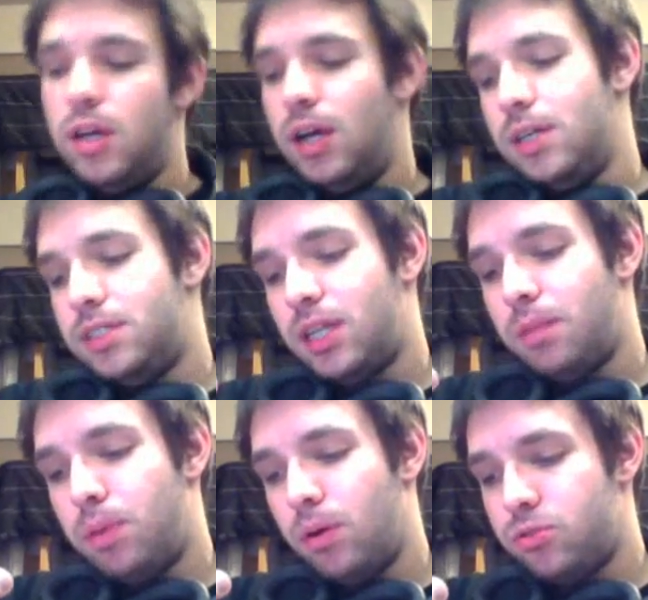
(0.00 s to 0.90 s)
Setup
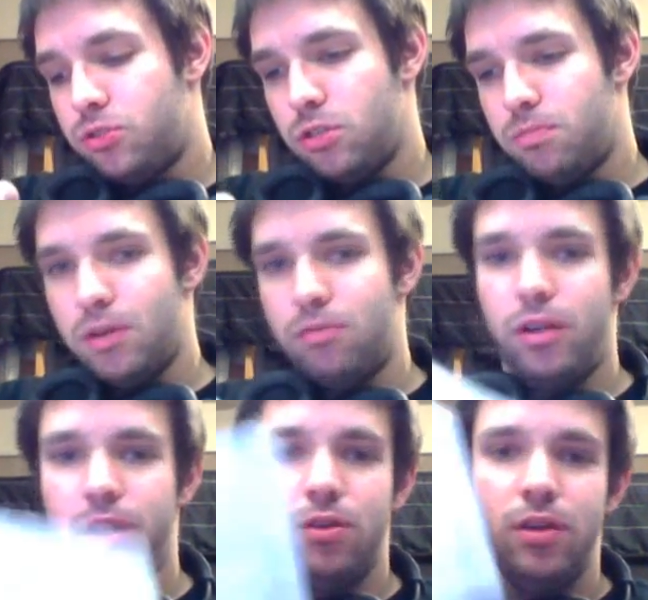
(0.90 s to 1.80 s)
poster, but
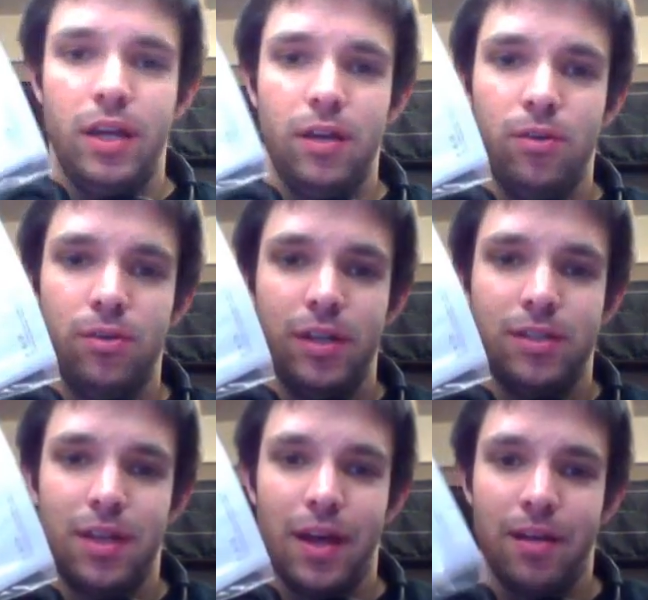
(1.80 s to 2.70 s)
really, who
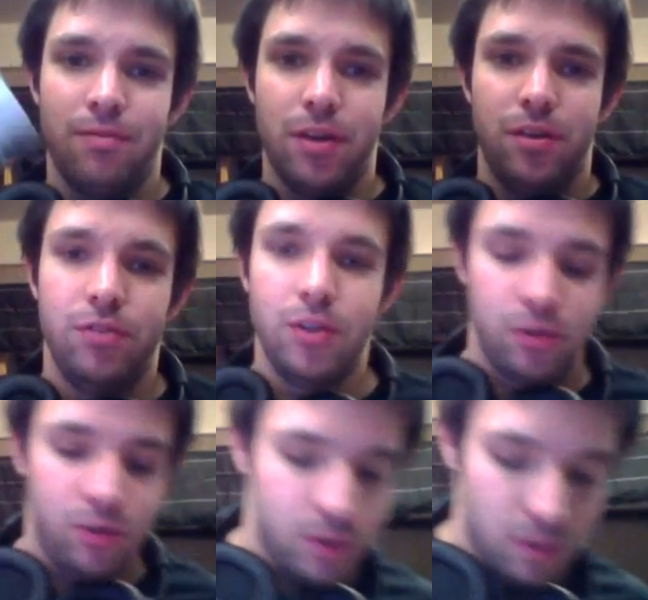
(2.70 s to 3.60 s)
needs that?
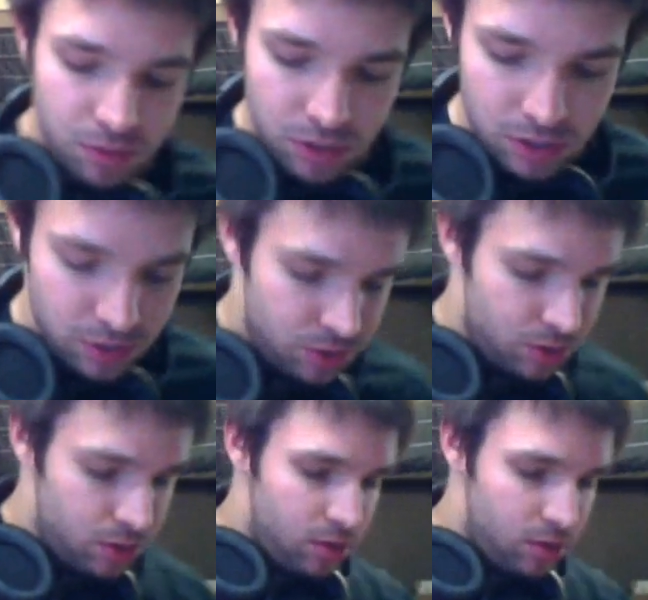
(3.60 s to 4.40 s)
You know computers.